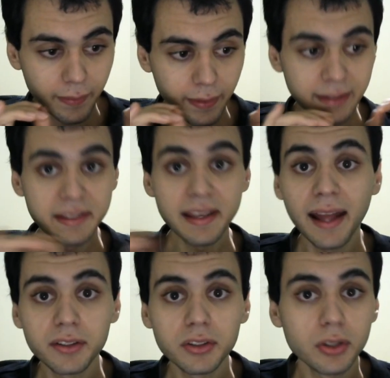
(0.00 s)
in the
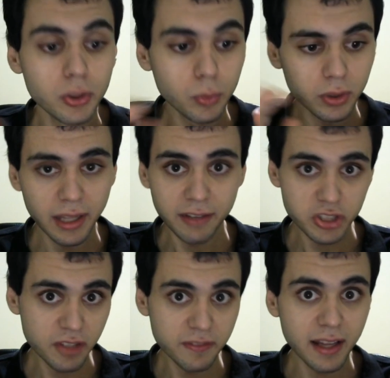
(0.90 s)
end, you wouldn't have
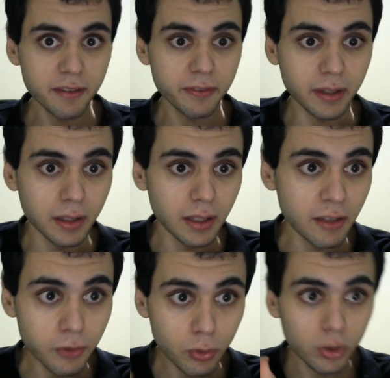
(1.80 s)
achieved anything.
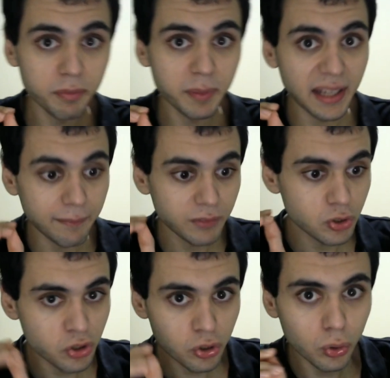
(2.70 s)
If you would have become the
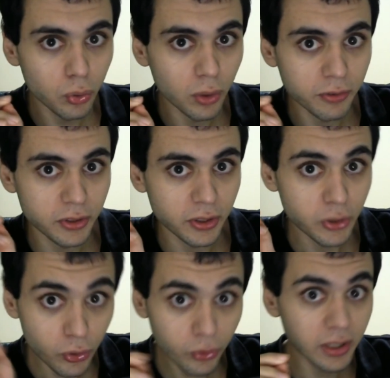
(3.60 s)
tool of the
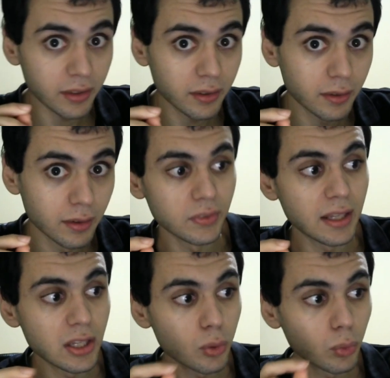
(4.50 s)
union, then
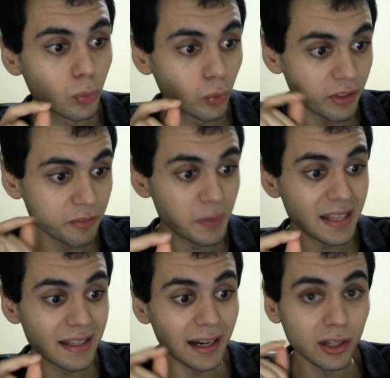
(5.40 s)
you would, would have
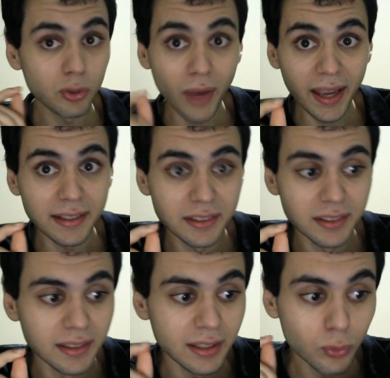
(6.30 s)
been a great,
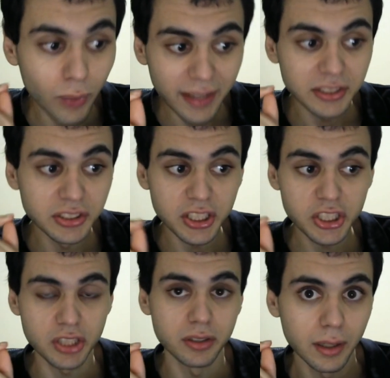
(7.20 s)
great
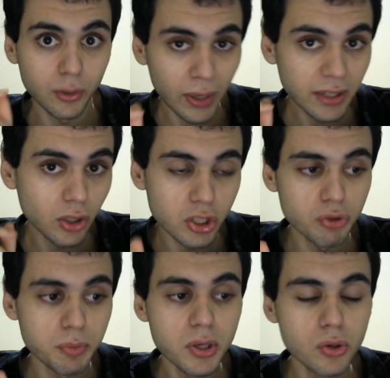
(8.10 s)
addition, a great
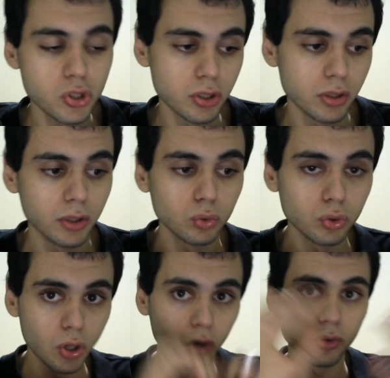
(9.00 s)
contribution to
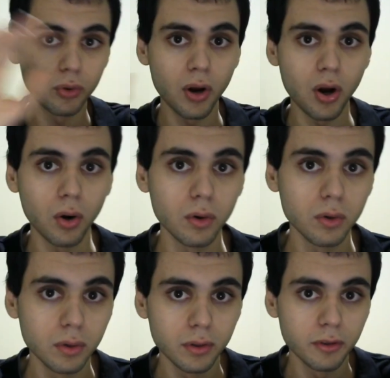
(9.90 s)
the overall
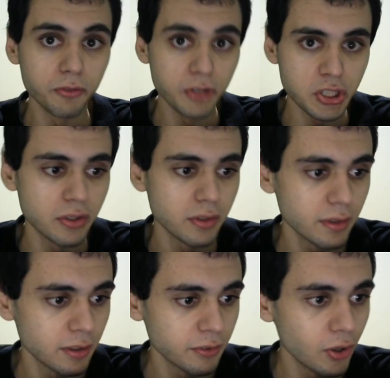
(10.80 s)
vision
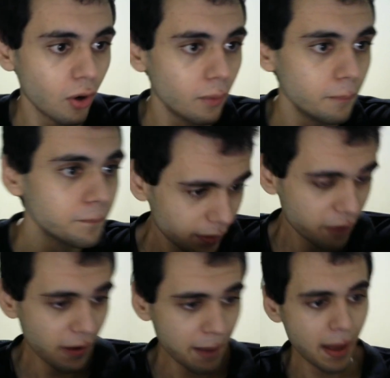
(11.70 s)
of it all.
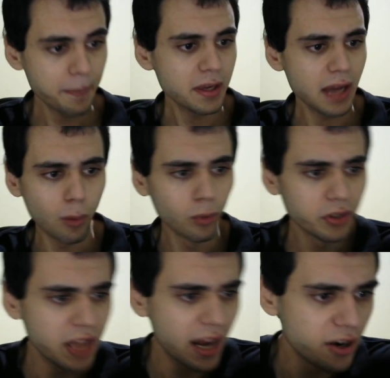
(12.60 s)
If I'm happy, I wouldn't
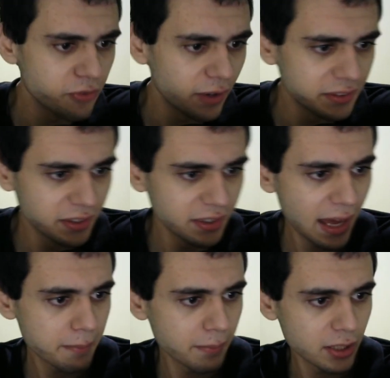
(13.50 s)
care if I didn't
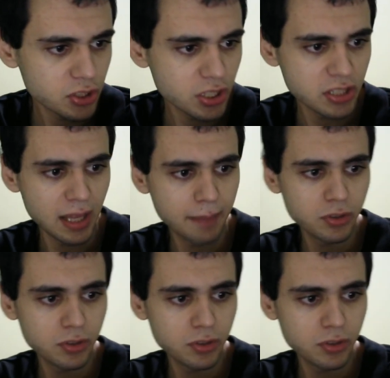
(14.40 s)
add much, says Lambda